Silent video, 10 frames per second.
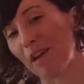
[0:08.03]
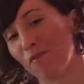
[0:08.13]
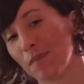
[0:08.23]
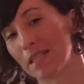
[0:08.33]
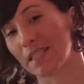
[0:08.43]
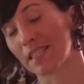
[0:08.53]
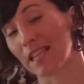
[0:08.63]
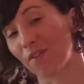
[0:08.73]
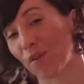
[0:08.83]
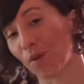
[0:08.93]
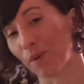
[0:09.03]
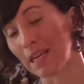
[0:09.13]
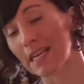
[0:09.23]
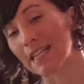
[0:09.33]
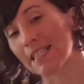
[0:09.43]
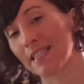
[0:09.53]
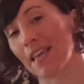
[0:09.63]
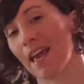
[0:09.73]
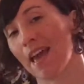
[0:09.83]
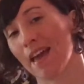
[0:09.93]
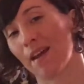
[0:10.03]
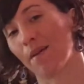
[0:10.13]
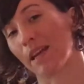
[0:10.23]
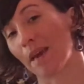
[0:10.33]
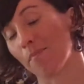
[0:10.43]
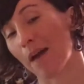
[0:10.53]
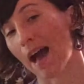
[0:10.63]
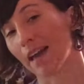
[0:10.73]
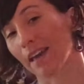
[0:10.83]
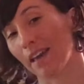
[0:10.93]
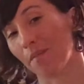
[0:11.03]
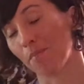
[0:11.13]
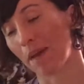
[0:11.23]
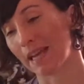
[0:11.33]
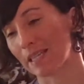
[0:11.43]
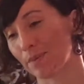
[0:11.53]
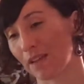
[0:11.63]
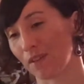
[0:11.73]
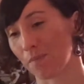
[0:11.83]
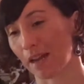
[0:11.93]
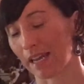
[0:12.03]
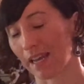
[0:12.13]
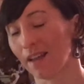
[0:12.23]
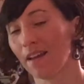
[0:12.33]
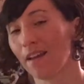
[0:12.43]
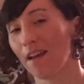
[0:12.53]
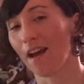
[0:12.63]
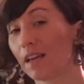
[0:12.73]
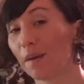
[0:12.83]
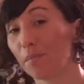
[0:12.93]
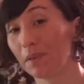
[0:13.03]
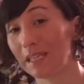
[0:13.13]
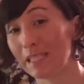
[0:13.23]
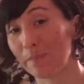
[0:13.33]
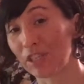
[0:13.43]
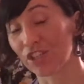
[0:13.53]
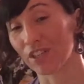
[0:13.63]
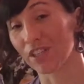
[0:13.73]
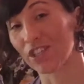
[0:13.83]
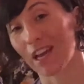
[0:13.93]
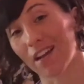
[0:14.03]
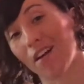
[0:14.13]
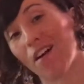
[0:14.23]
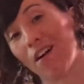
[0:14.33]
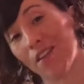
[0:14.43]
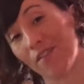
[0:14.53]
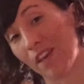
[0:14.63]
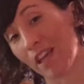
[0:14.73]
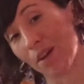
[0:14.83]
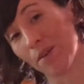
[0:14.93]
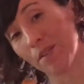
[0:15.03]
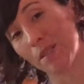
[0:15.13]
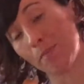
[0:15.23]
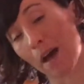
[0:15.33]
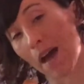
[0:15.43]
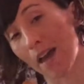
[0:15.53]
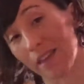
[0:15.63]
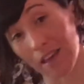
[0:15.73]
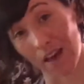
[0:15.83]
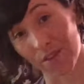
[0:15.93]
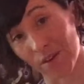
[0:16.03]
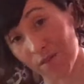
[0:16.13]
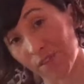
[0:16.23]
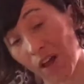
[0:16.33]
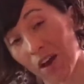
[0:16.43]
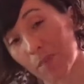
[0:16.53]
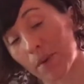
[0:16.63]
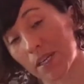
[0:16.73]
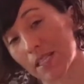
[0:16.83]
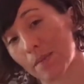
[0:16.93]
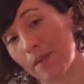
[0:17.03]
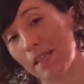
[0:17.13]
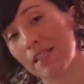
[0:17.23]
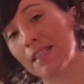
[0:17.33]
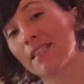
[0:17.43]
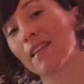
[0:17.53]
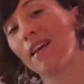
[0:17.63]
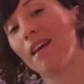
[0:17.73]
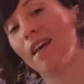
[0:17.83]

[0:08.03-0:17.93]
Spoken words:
I've missed several weeks and I want to get back in pace with everybody. Please be sure to check all the videos by the other vlog participants.